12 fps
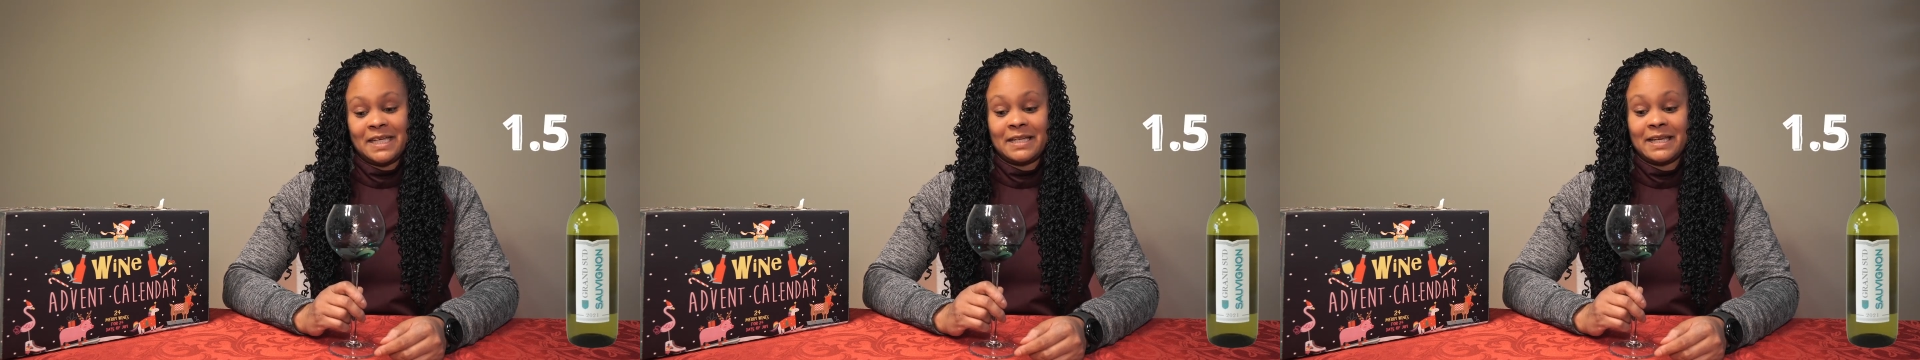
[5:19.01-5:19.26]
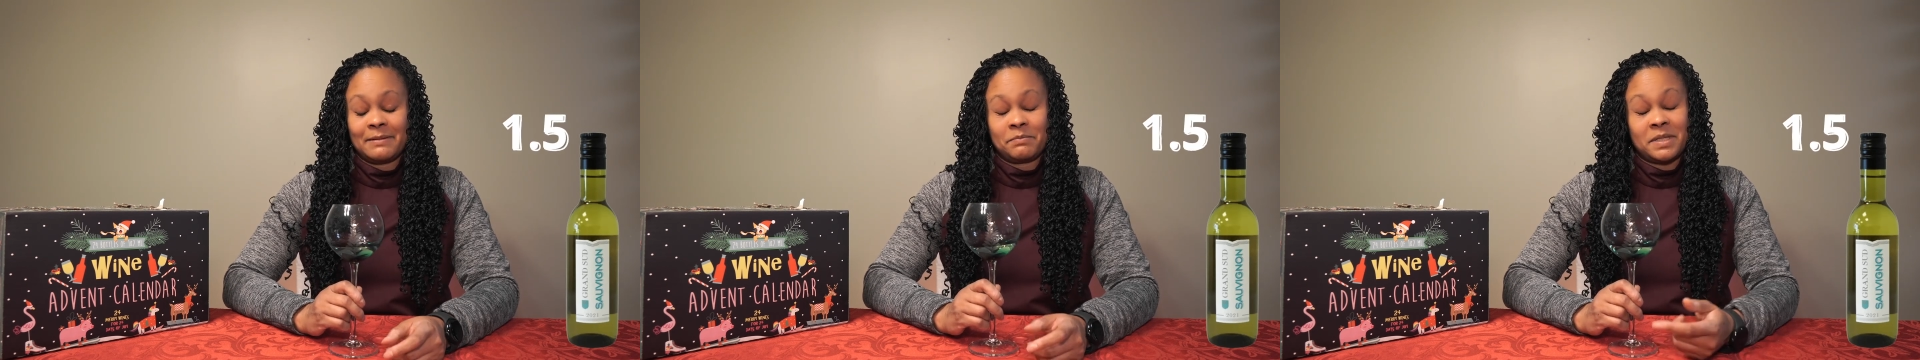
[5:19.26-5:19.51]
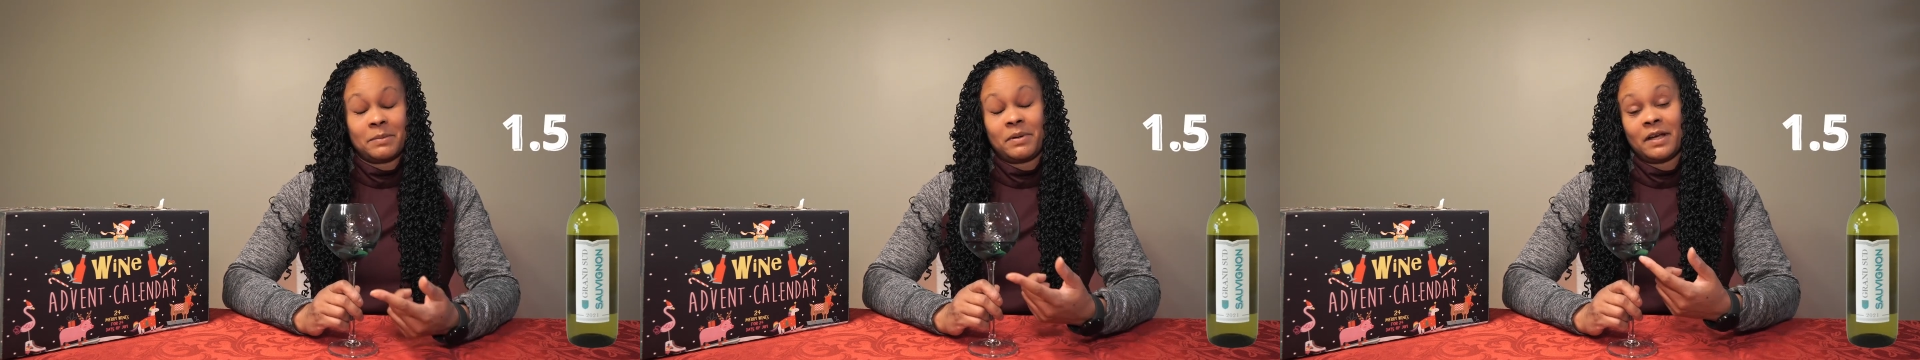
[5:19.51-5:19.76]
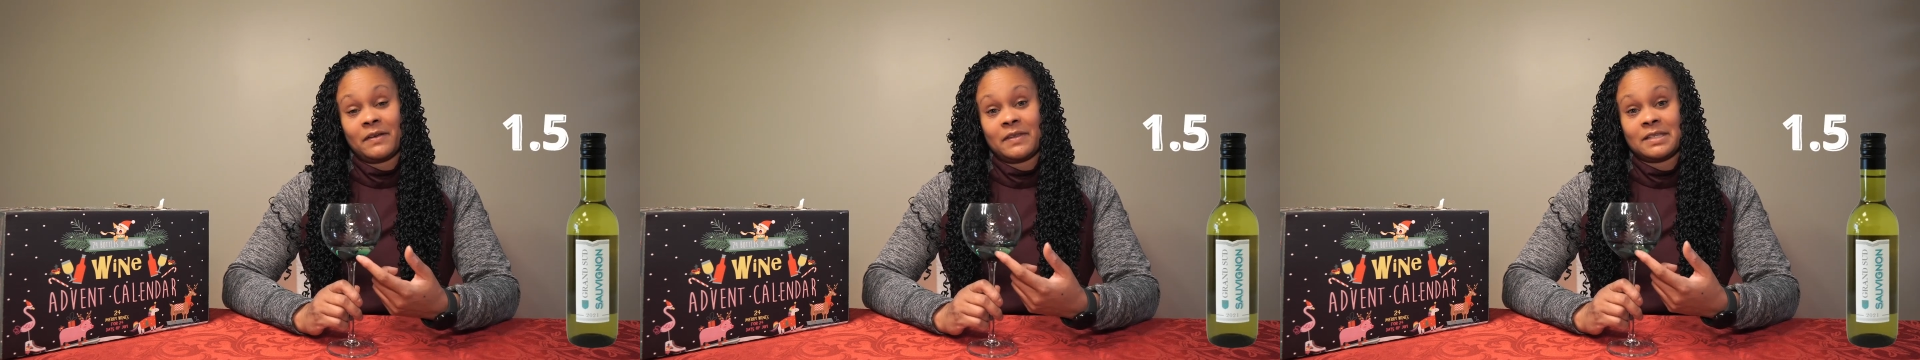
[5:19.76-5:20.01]
and I'm
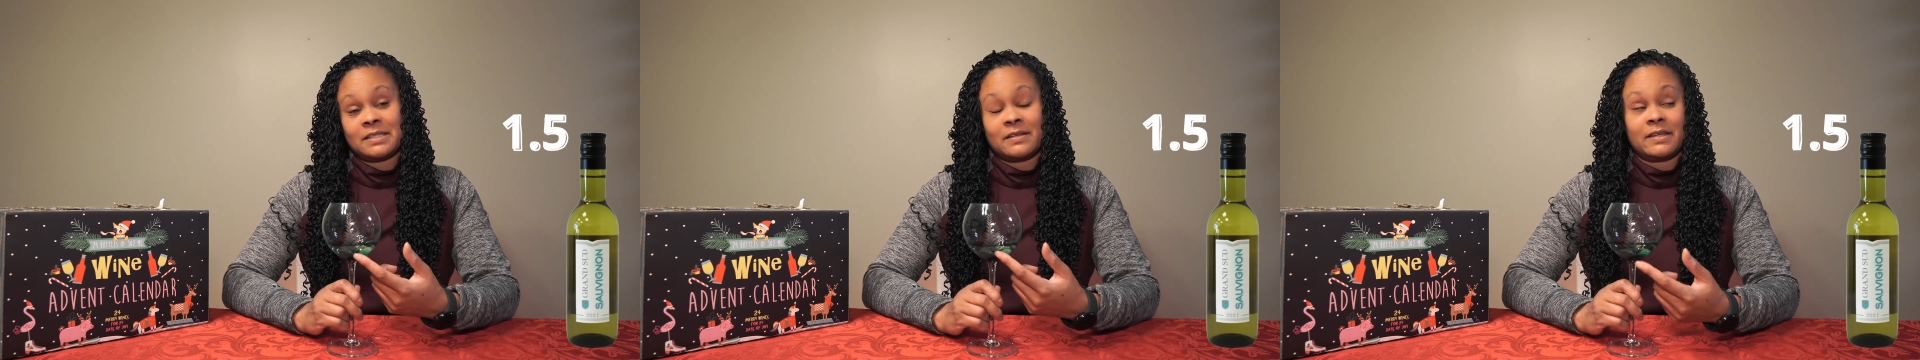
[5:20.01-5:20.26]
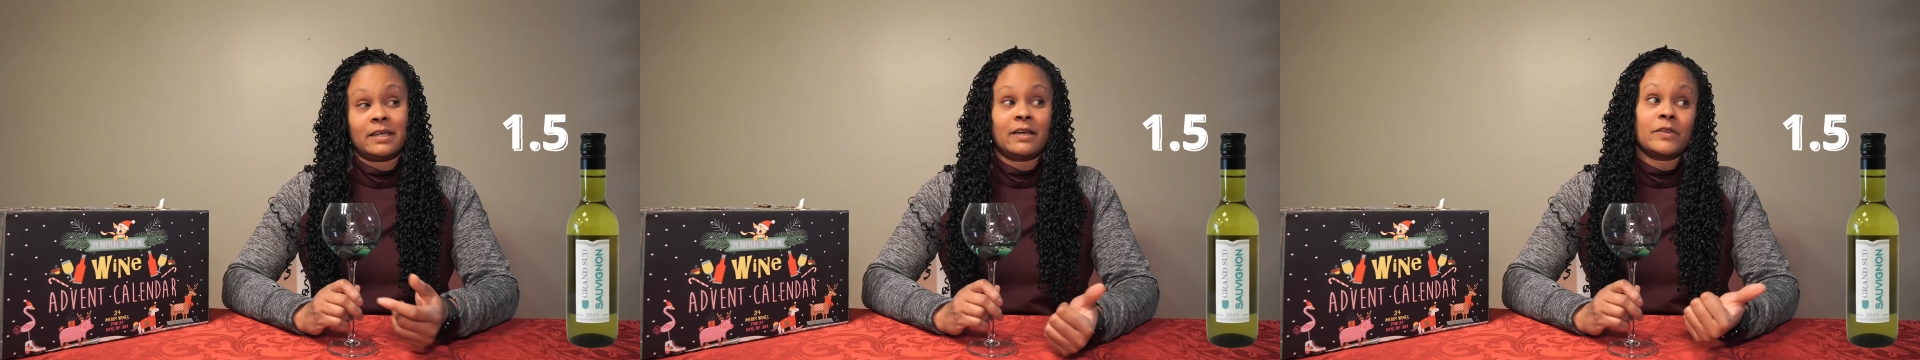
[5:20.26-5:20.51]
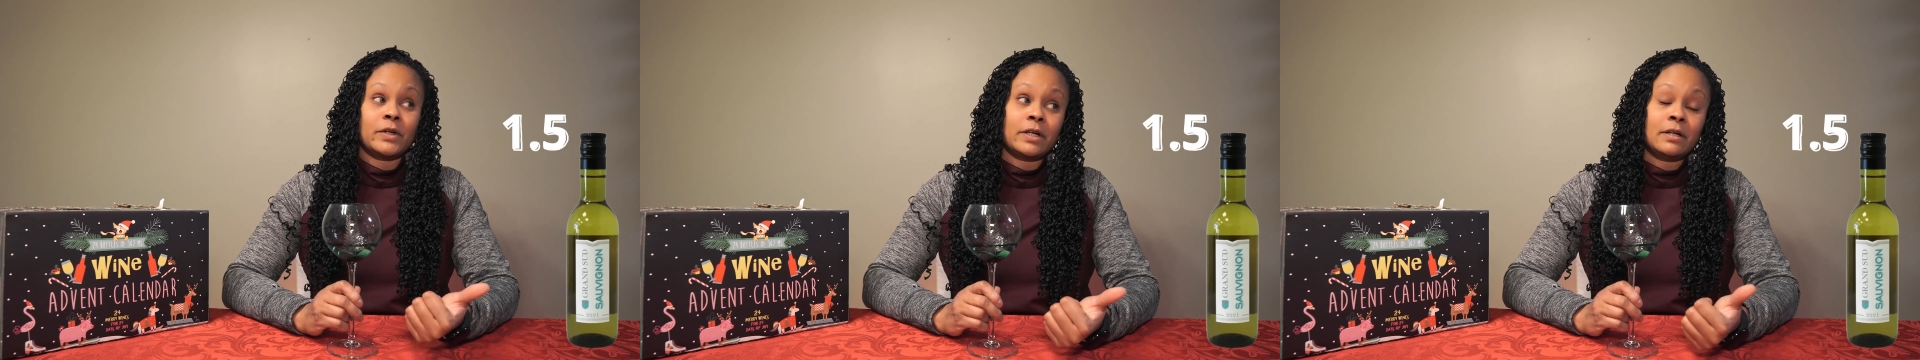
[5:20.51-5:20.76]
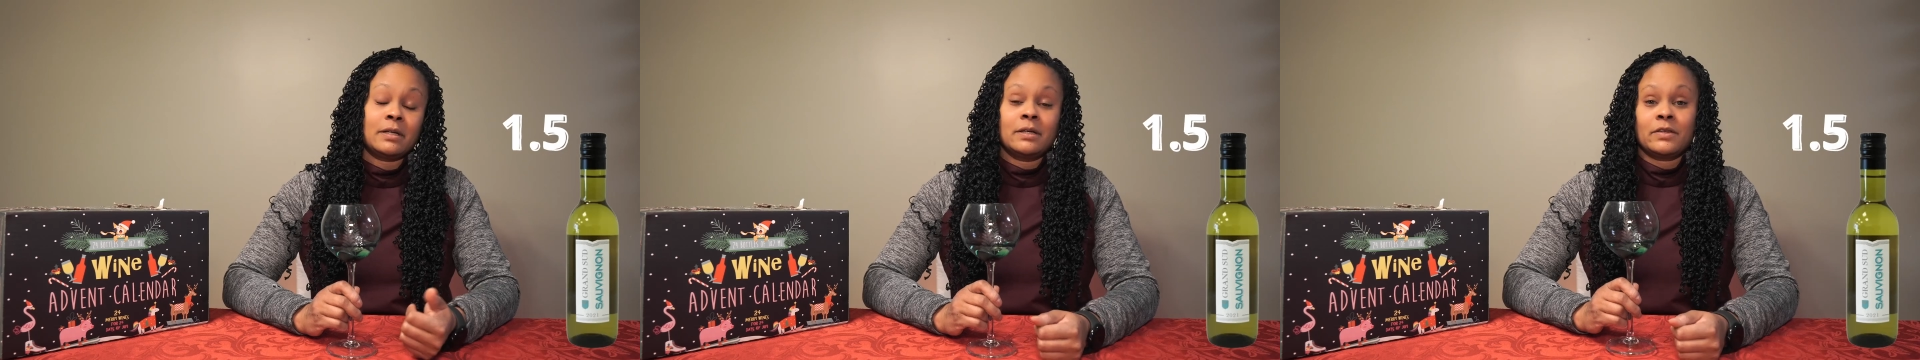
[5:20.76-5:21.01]
comparing this to the other,